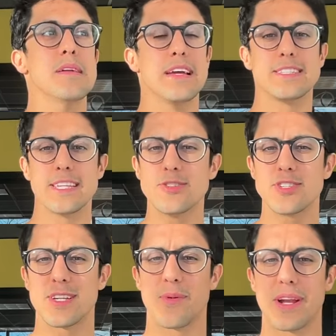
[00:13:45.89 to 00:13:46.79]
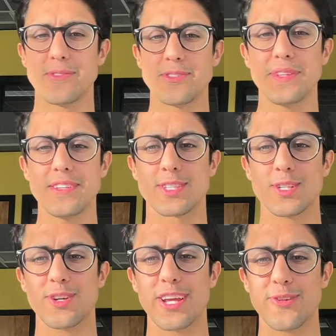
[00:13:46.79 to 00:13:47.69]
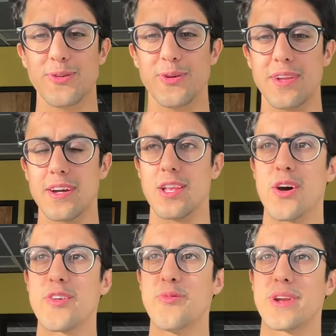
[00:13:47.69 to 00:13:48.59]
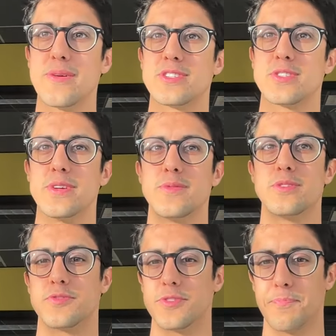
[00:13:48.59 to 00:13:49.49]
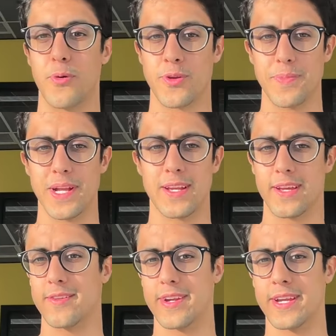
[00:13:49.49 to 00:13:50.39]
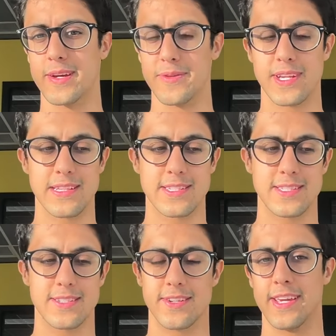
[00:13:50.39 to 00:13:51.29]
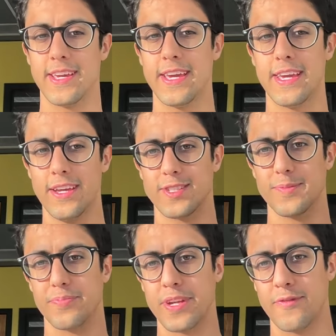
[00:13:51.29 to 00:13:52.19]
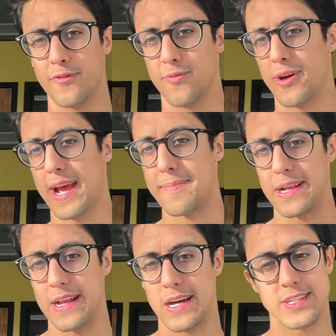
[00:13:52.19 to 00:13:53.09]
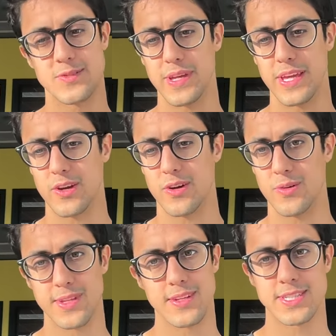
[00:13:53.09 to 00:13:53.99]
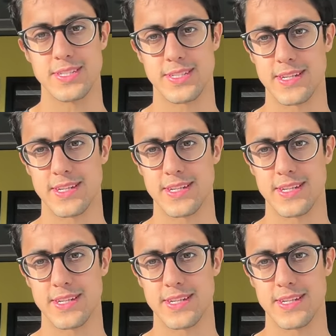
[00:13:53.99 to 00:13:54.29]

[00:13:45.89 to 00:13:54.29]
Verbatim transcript: It's interesting. When I was in the Sergey role, a lot of what I was doing was report building. Right? I would tell Sergey, hey, here's a brief of what happened last week or uh, with a certain